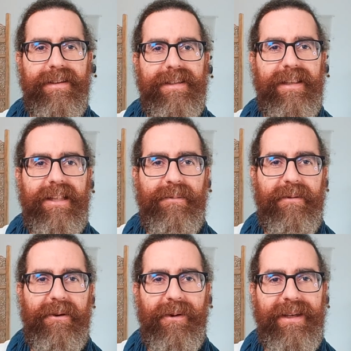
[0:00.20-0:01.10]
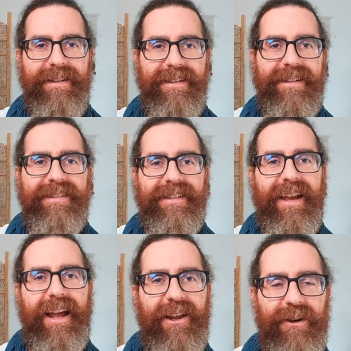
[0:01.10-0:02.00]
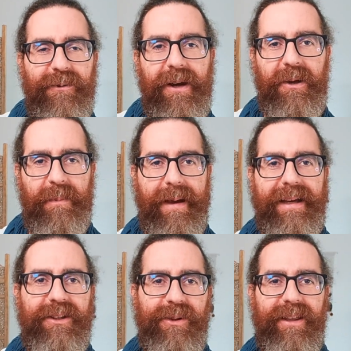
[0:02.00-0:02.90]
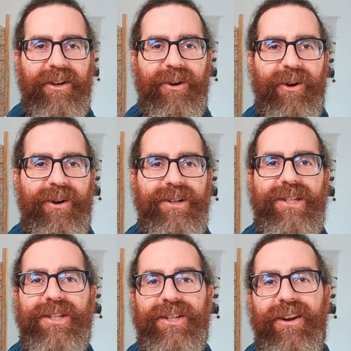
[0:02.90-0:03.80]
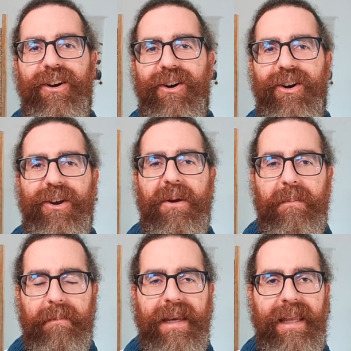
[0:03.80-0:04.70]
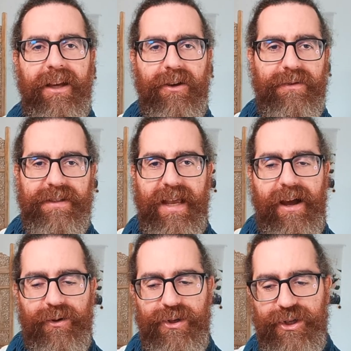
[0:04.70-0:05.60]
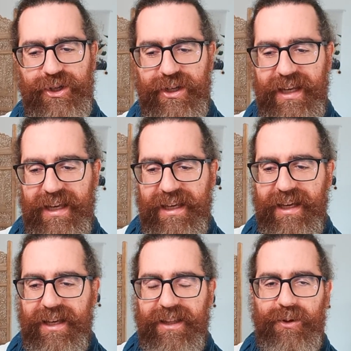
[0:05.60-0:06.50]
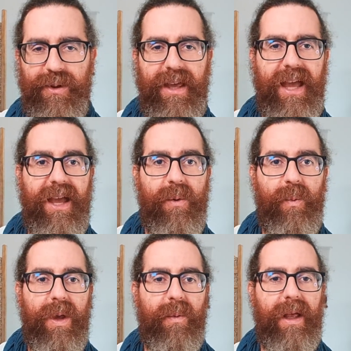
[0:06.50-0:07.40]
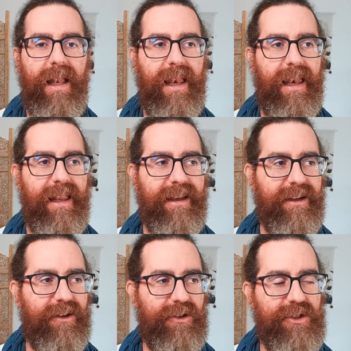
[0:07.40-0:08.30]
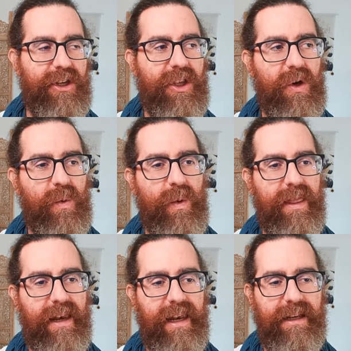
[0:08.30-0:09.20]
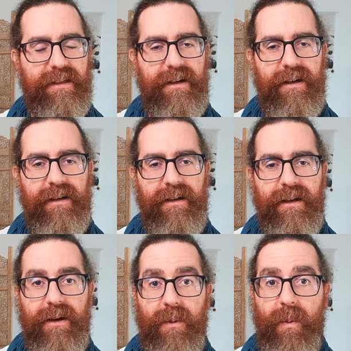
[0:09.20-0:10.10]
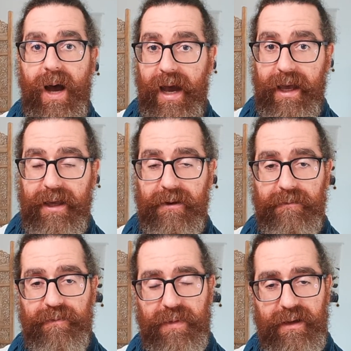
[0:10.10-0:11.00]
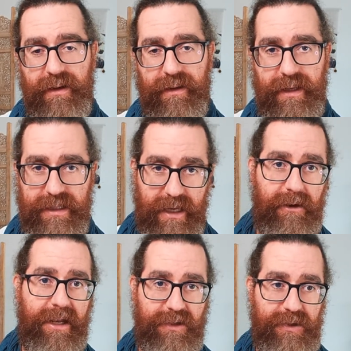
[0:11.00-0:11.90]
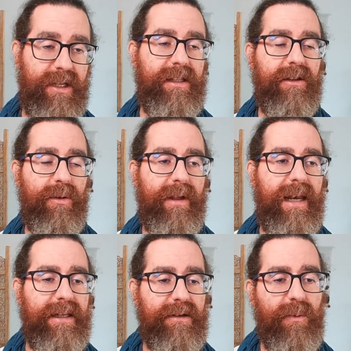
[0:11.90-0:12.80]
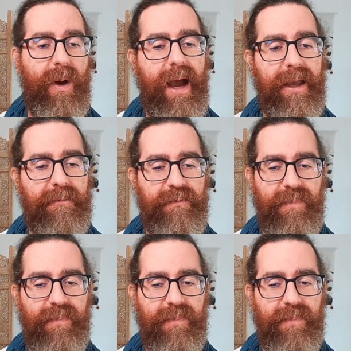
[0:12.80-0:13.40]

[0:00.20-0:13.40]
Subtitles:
Satnam everyone, hello and welcome back to the course on meaning of sounds. Today we will continue with the letter Y, the sound associated to the letter Y.